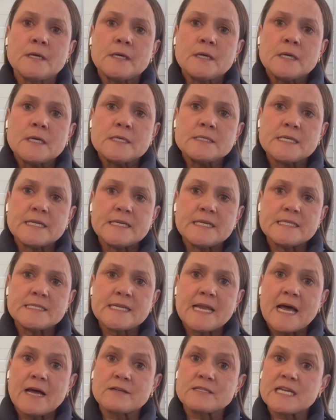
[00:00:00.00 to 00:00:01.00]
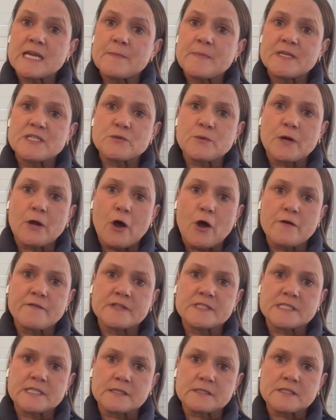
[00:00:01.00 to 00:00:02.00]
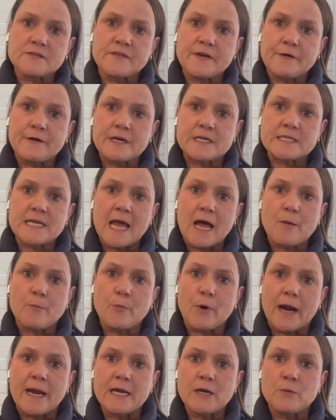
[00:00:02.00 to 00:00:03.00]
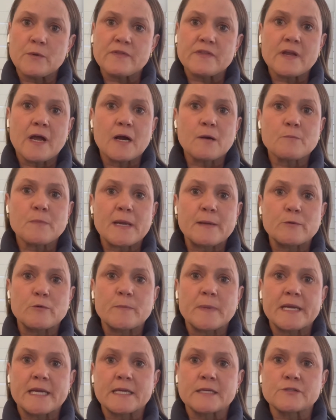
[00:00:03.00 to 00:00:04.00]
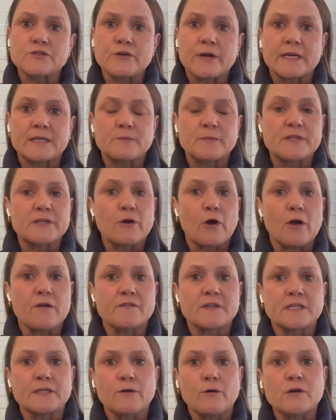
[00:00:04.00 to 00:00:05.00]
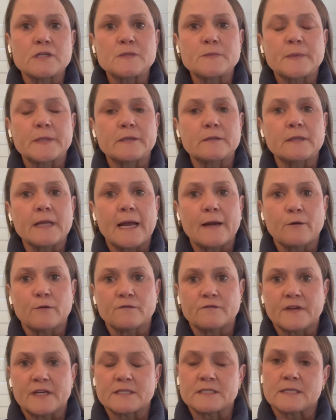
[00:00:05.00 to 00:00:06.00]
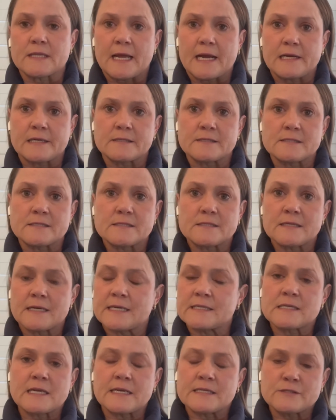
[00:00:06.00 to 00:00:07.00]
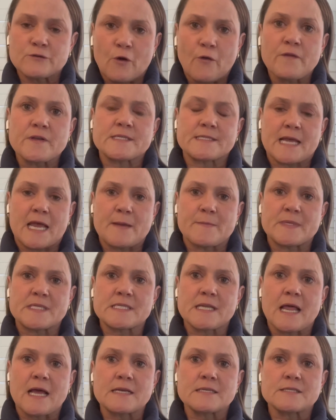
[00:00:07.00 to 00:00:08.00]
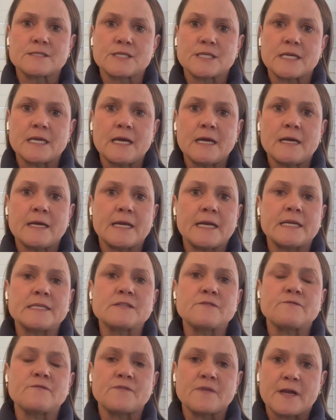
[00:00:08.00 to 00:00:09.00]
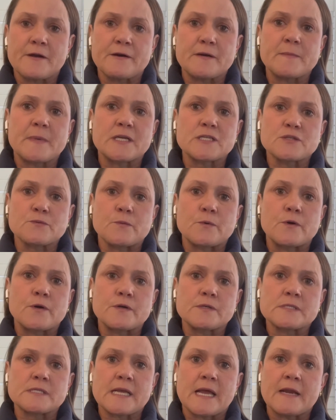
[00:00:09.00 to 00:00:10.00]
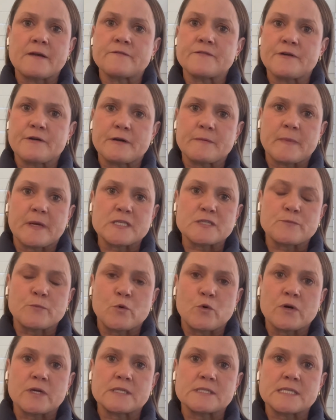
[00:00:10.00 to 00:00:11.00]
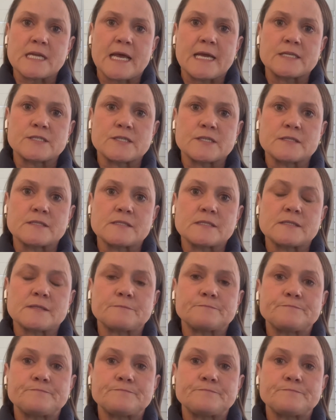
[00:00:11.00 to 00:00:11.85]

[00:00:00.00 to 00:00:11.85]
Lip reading: Sydney's now deep into a COVID Delta variant outbreak, with young people being treated with COVID in hospital and on ventilators. It's not the same as last year. It's very much worse and very much more contagious.